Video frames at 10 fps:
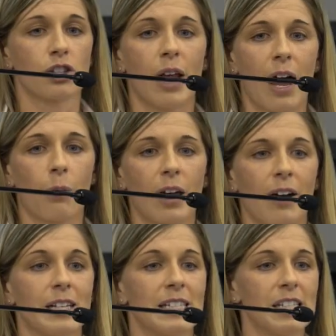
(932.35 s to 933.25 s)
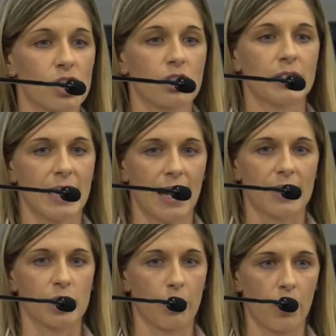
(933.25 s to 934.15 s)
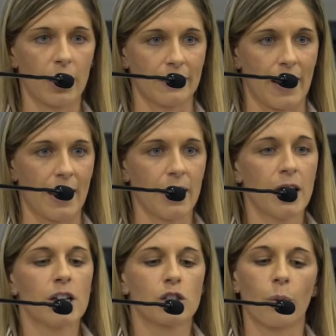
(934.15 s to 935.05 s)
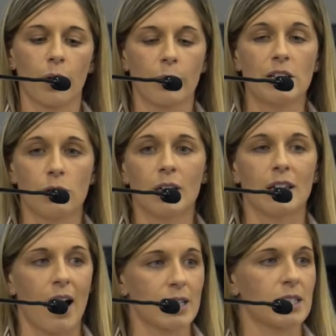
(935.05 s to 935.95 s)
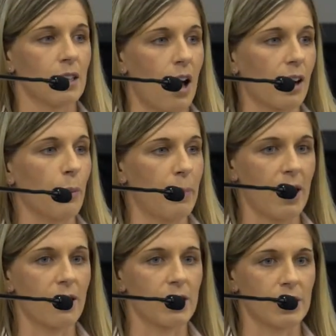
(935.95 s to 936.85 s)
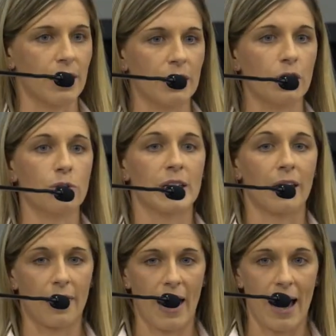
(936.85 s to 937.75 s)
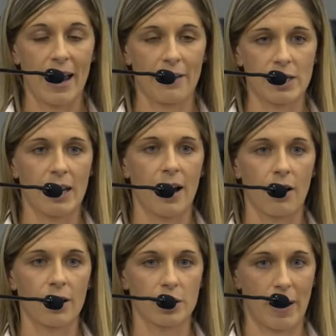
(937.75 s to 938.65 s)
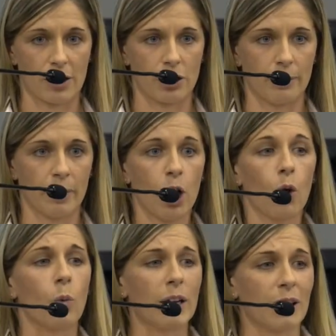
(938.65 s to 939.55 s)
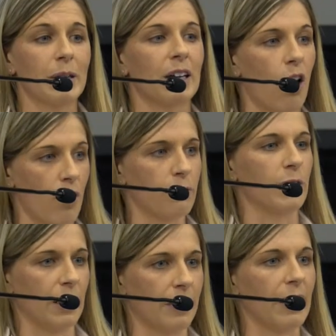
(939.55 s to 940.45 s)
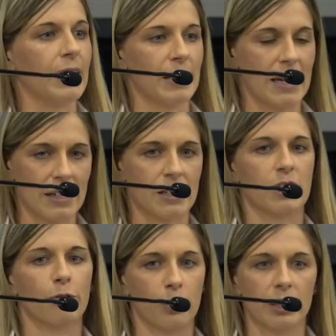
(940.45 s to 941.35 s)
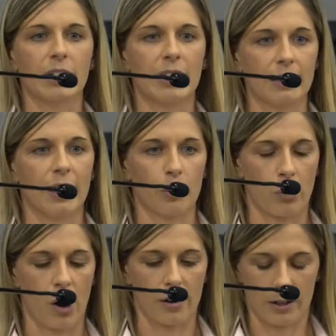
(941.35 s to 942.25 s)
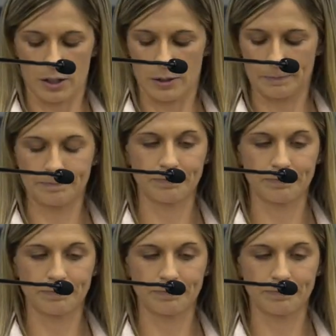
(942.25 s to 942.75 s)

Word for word: So now we have additional data supporting that. So when we do a lot-to-lot -lot comparison using that FTIR spectrum, we can be confident that it is the fully chelated product.